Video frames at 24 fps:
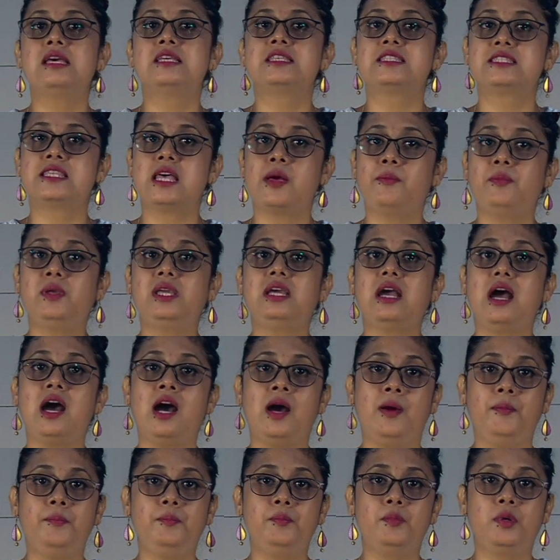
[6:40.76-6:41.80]
Summing
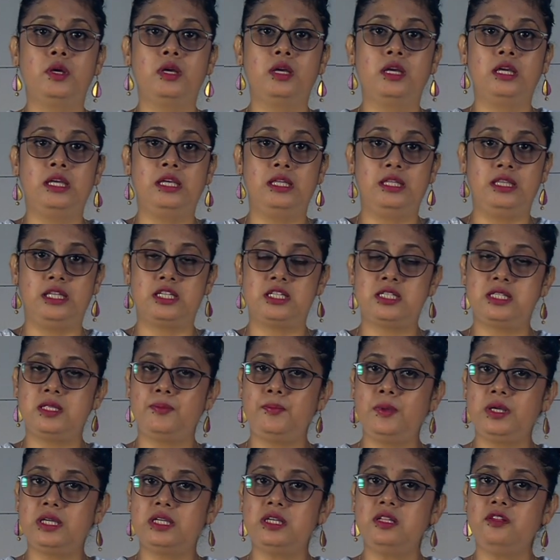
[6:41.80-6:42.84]
up, the
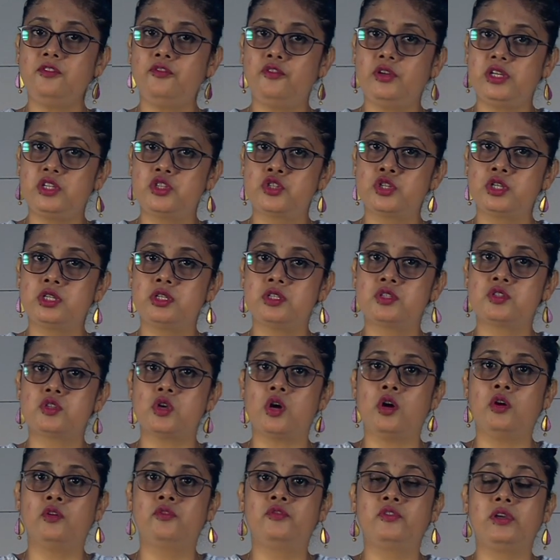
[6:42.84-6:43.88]
typical features
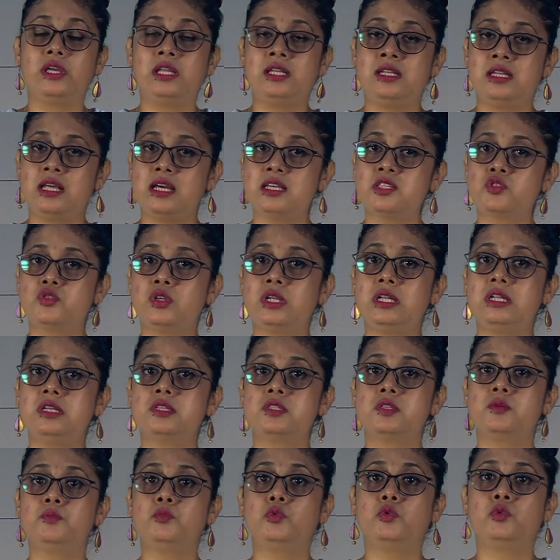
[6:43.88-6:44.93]
of
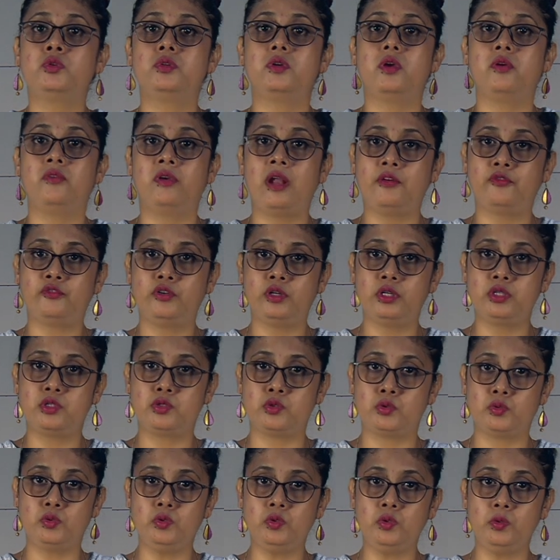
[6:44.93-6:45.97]
industrialism would refer
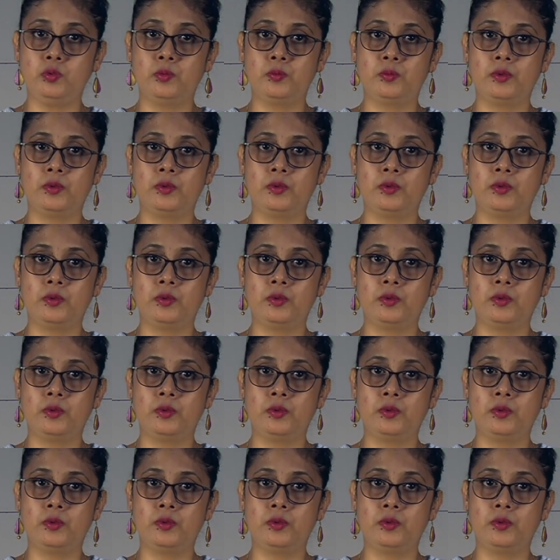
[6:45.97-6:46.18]
to